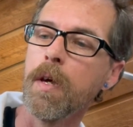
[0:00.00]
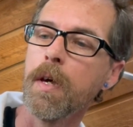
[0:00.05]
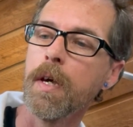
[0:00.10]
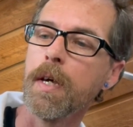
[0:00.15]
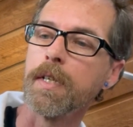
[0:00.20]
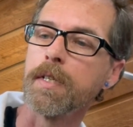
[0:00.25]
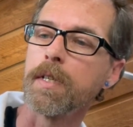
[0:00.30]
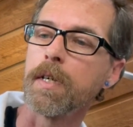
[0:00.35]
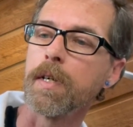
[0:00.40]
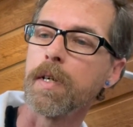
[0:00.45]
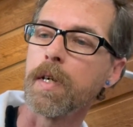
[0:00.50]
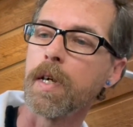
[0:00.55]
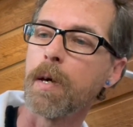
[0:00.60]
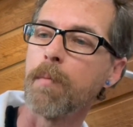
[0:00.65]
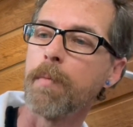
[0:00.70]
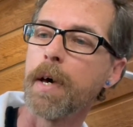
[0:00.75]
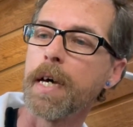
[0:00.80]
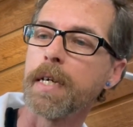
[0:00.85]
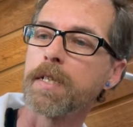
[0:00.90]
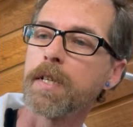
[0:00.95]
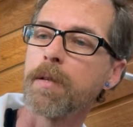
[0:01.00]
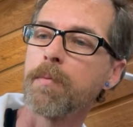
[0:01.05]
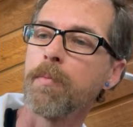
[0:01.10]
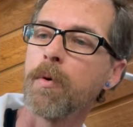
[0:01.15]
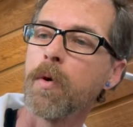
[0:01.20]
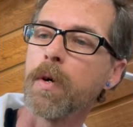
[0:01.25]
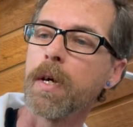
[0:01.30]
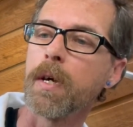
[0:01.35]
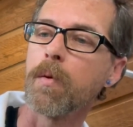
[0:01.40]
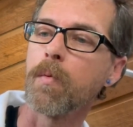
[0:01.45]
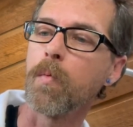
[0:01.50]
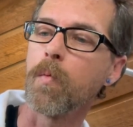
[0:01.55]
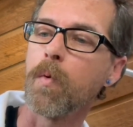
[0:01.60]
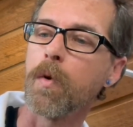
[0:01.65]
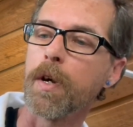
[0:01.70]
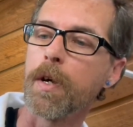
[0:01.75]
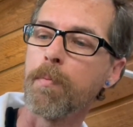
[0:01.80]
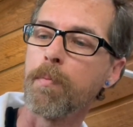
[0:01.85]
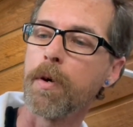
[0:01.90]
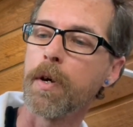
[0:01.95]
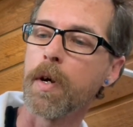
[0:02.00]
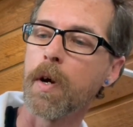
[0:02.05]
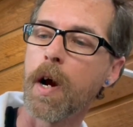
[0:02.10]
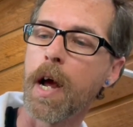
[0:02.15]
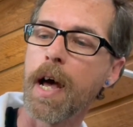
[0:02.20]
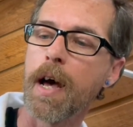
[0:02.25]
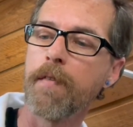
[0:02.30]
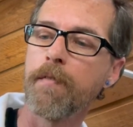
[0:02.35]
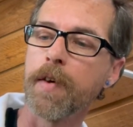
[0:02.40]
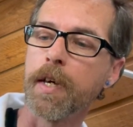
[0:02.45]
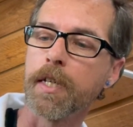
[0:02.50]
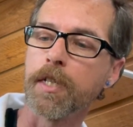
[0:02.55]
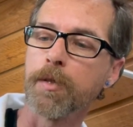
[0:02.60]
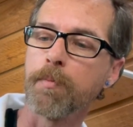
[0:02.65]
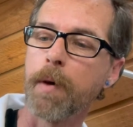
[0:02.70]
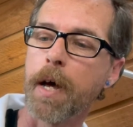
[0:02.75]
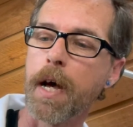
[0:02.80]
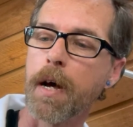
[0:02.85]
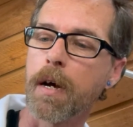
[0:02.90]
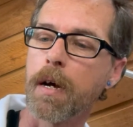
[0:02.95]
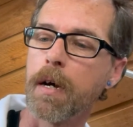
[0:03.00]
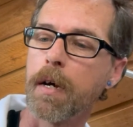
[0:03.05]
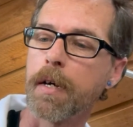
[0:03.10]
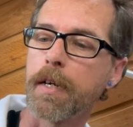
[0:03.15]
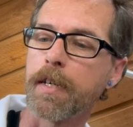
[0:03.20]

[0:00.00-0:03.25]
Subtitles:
until you get back to the point where you put your half hitch back on.